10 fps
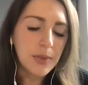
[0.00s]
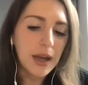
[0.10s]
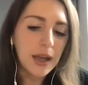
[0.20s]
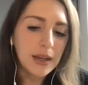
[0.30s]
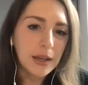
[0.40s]

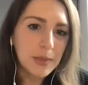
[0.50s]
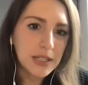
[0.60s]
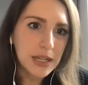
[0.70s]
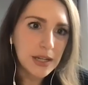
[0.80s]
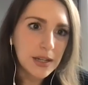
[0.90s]
by Nick
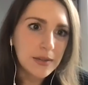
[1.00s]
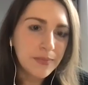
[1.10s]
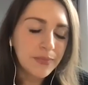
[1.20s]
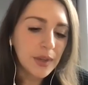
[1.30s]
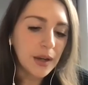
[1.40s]
Medina.
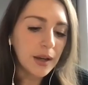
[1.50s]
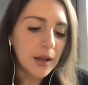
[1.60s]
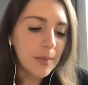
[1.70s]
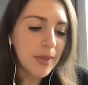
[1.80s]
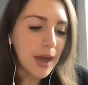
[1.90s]

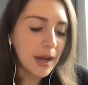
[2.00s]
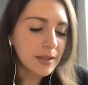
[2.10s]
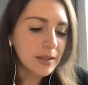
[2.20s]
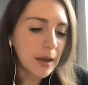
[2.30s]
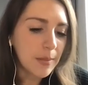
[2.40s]
Um, and that
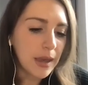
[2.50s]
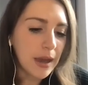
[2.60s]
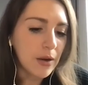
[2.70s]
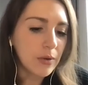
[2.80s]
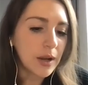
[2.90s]
is coming
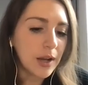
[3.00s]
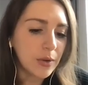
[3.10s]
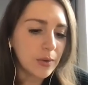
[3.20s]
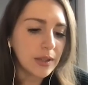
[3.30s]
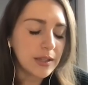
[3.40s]
out, I
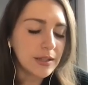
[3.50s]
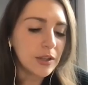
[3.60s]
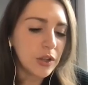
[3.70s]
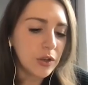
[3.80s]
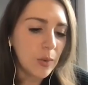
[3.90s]
know, at least in
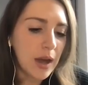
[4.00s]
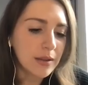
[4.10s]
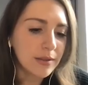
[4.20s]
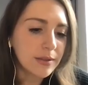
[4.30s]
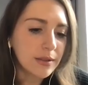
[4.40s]
the U
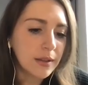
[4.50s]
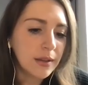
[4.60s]
S